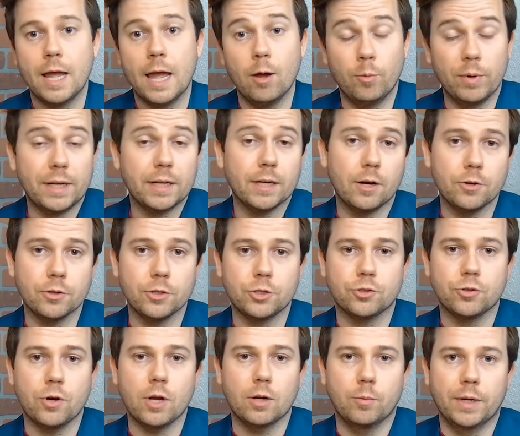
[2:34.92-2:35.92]
and we get under the
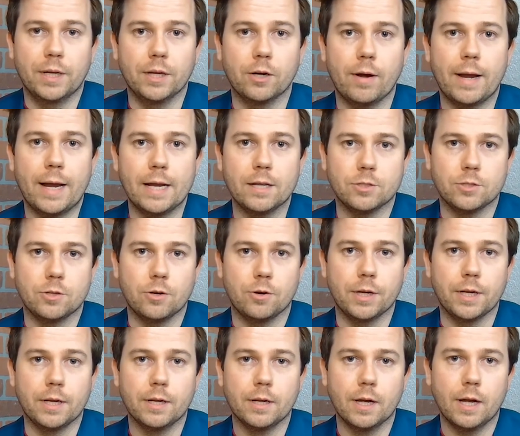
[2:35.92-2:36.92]
truck. We get our hands
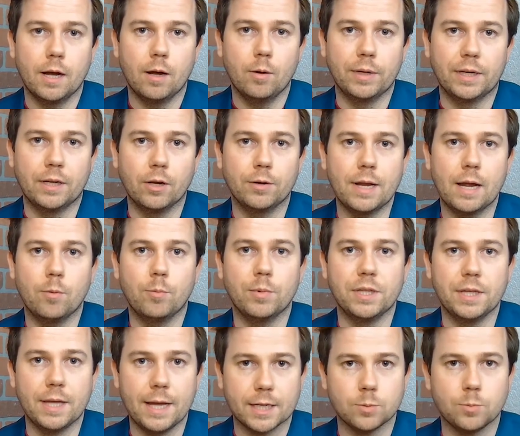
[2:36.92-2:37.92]
dirty. We go down with
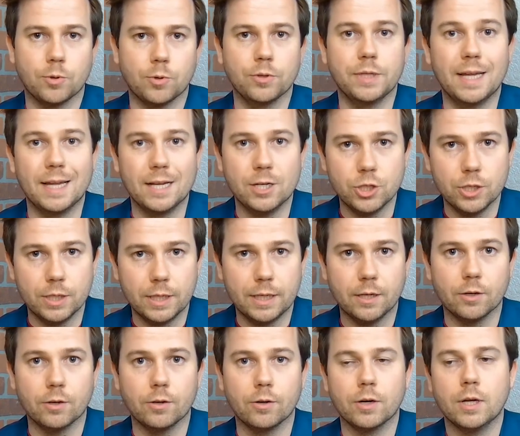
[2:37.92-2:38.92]
the expert, the
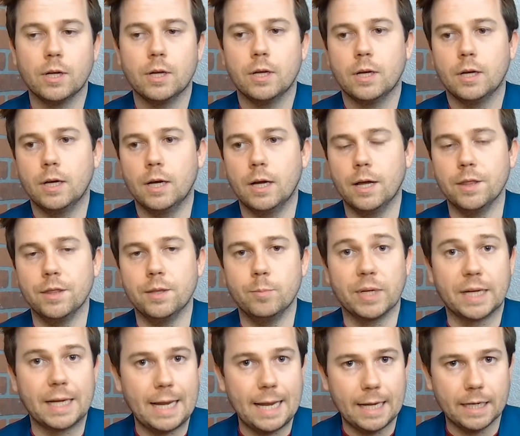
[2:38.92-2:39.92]
engineer, the
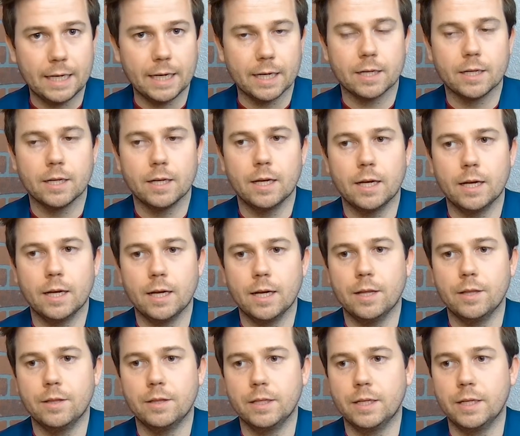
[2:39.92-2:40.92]
mechanic,
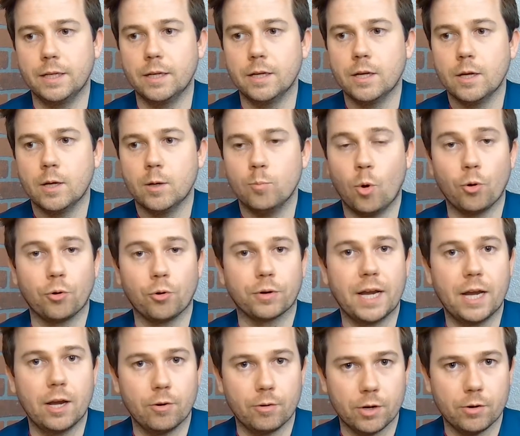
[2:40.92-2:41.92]
the motor
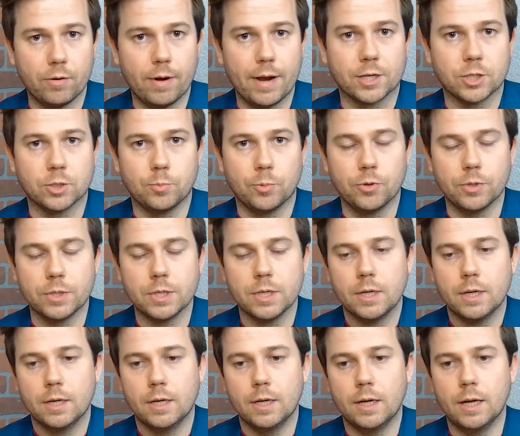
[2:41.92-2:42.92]
carrier expert.
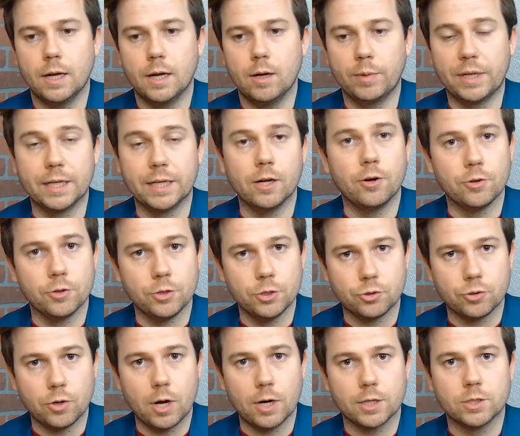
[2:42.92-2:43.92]
We get under the
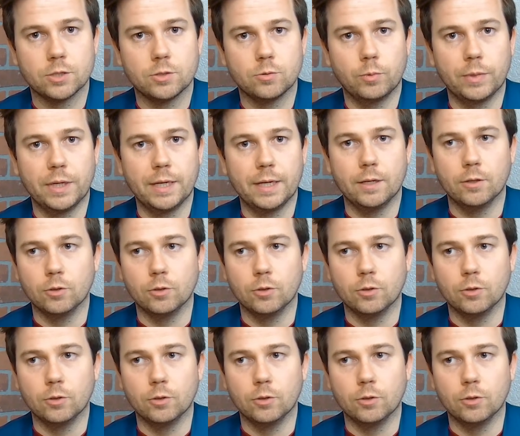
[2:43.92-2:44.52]
trucks. We